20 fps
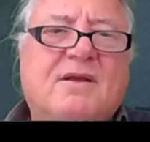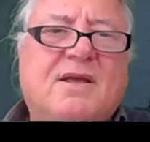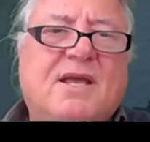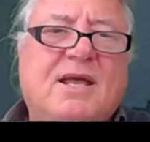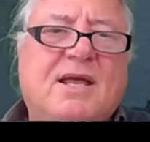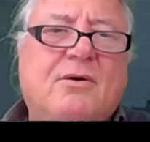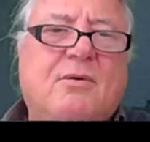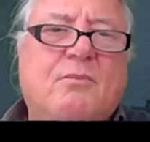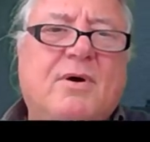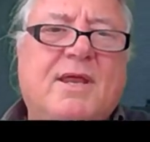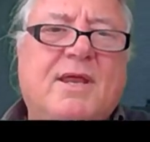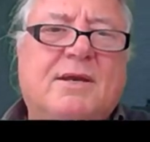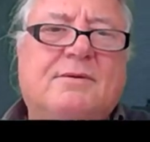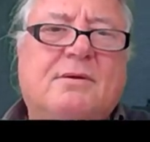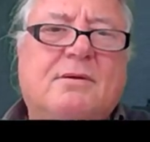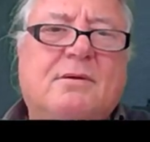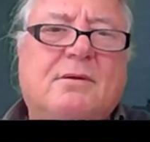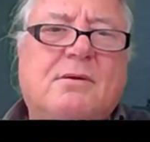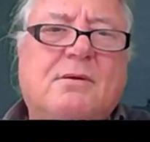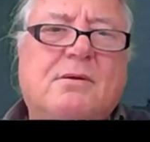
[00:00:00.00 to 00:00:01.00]
Get on with it.
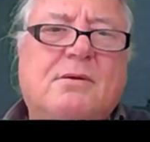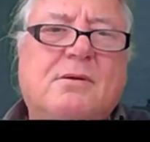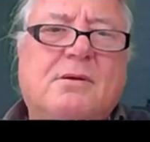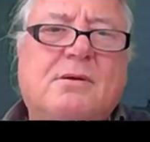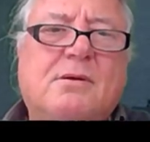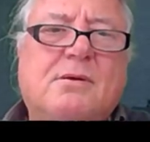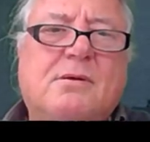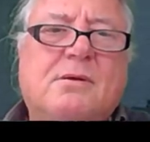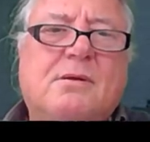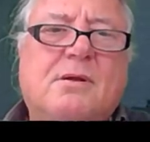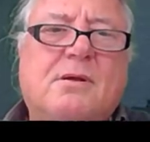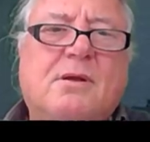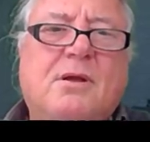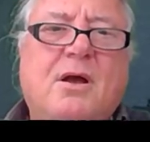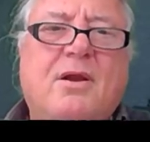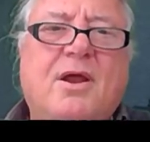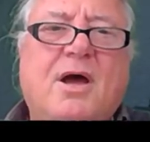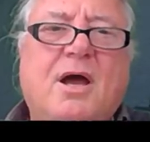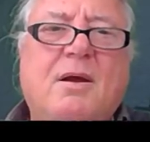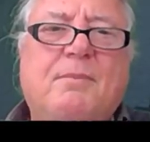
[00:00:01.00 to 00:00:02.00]
Go
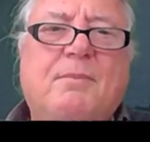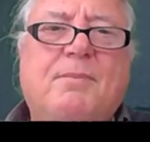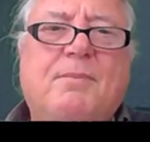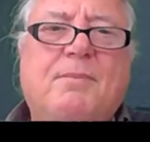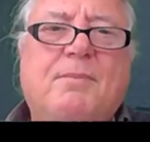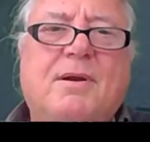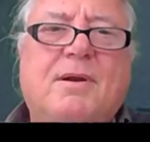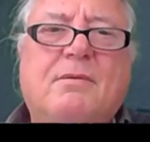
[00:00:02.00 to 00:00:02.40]
and open.